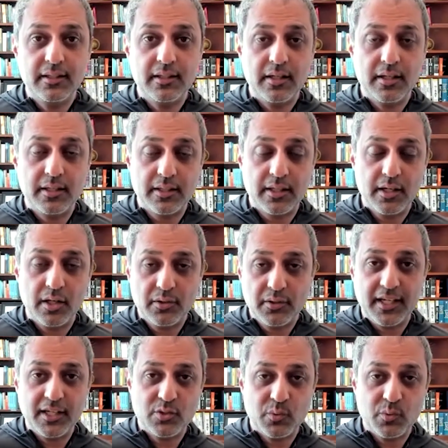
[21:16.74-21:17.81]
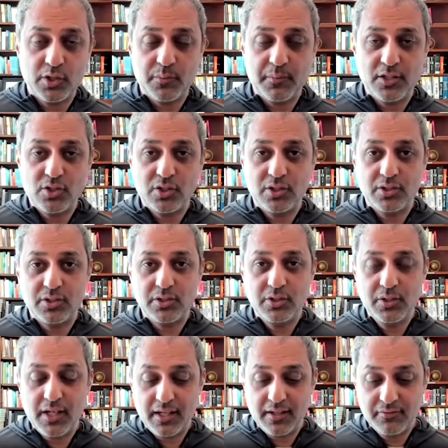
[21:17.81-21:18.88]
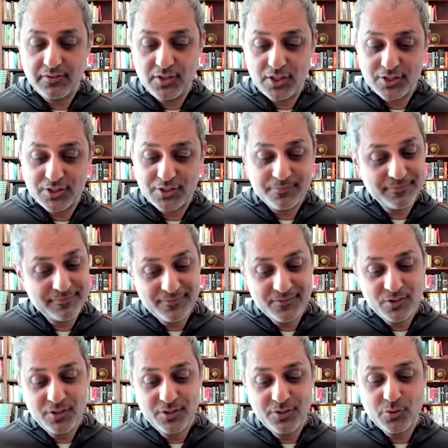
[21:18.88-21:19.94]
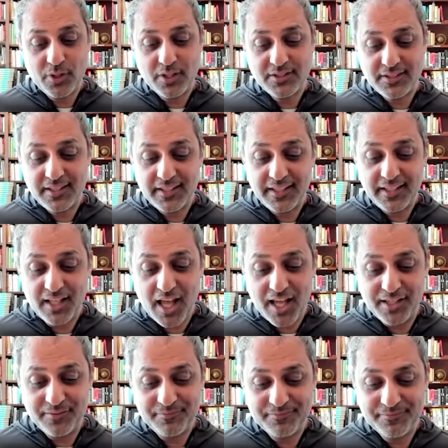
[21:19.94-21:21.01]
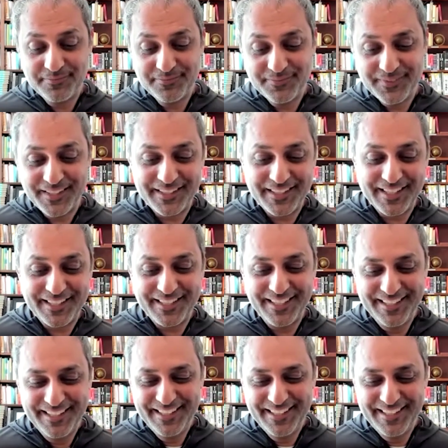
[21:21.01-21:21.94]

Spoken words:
in the other case where you mentioned, you kind of just trust in Elon, and then